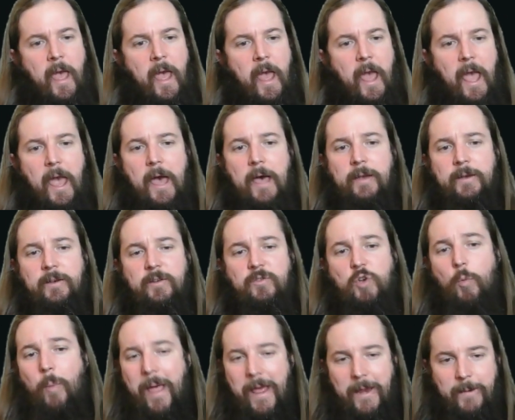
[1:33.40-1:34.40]
and
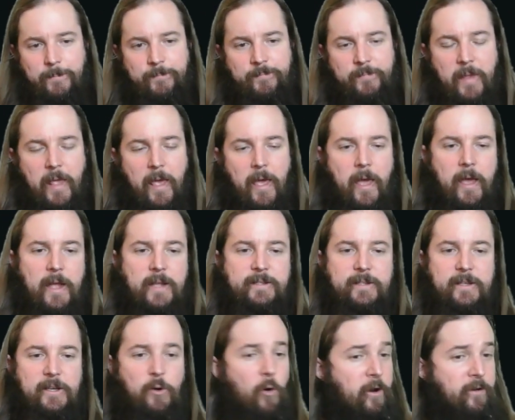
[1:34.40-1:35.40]
Domain. It's
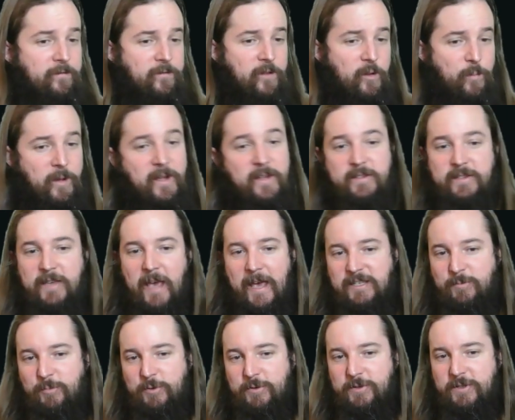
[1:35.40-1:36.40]
a coin flip against
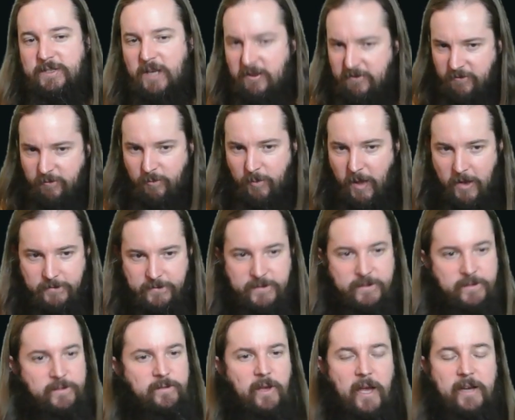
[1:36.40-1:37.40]
Esper
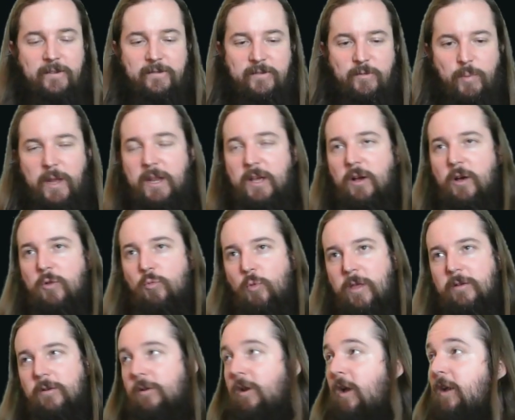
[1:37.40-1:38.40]
Self-Bounce, kind of depending on
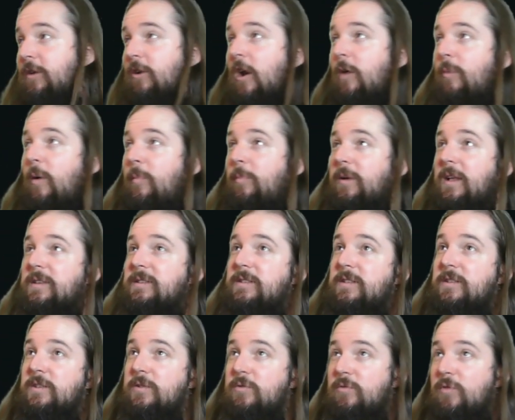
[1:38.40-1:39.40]
whether or not you come up against
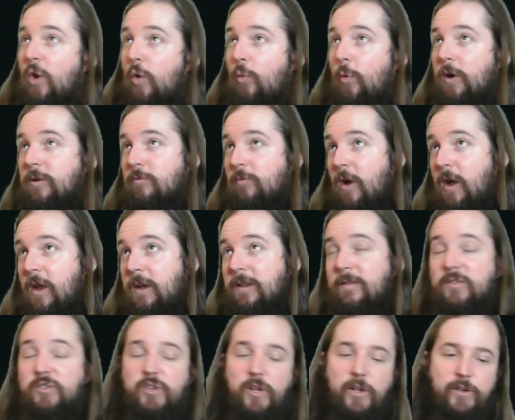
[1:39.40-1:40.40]
the Nowhere to Run
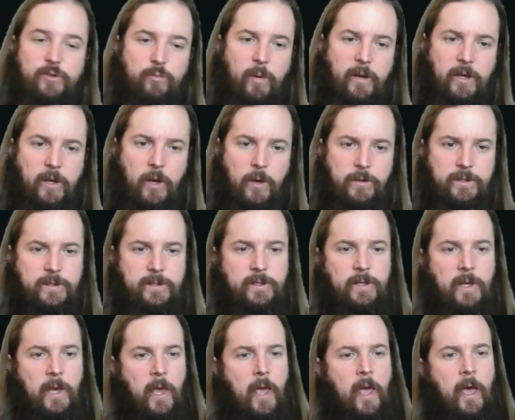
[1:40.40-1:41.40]
and the Sheltered by
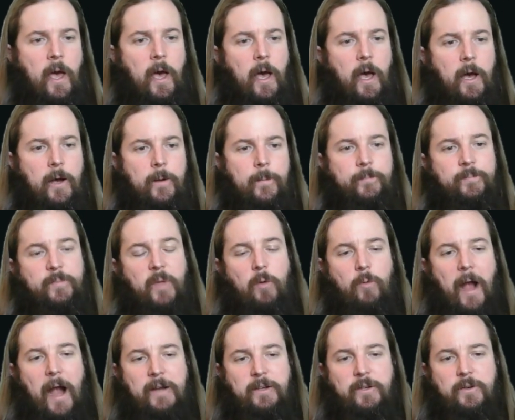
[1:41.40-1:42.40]
Ghosts.
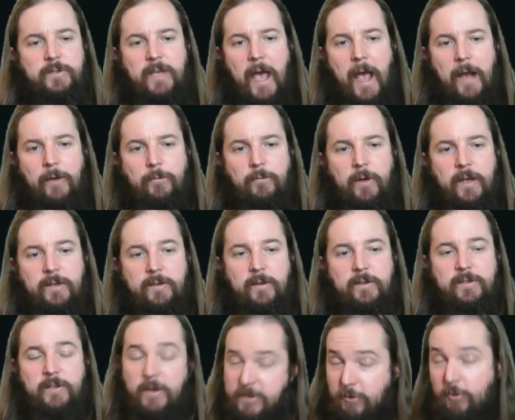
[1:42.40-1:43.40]
Rakdos Aggro.
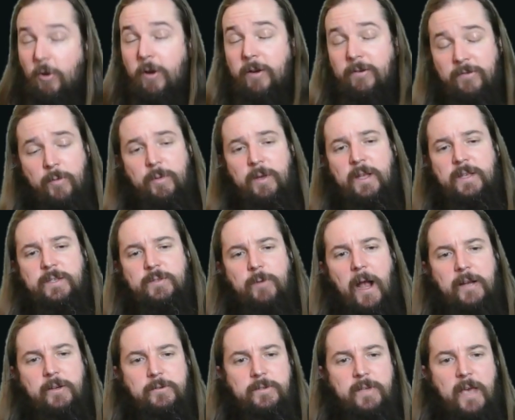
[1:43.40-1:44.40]
It's also a coin flip against
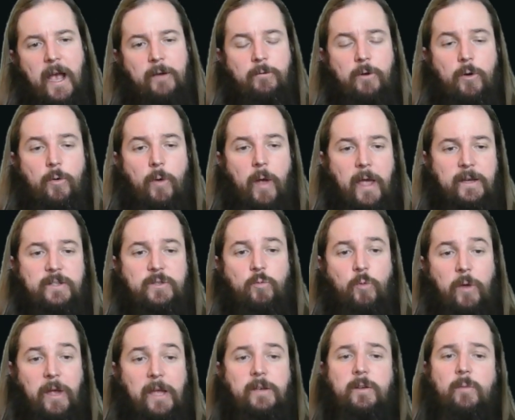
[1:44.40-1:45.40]
Rakdos Aggro, and it's
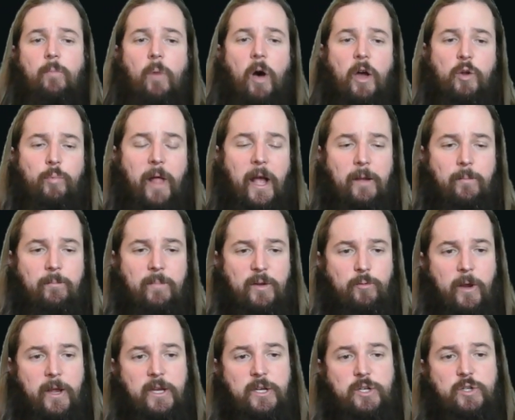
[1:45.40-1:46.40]
weak to Mono Black
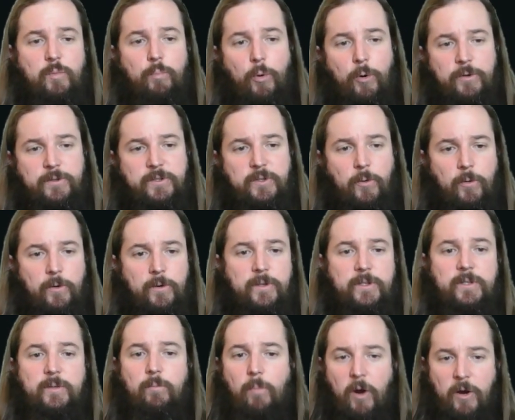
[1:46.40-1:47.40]
Midrange, Boros
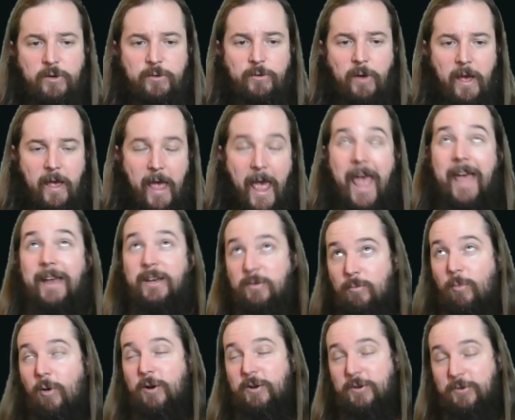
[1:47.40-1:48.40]
Auras, Mardu
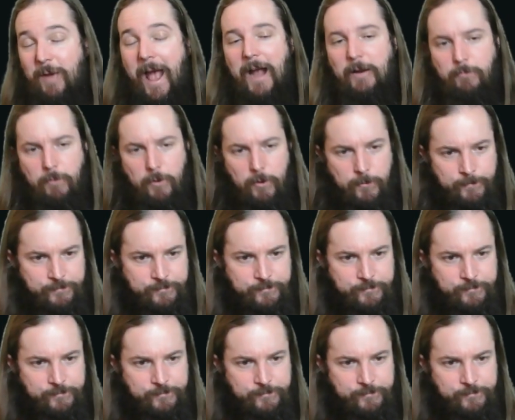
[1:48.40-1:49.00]
Aggro.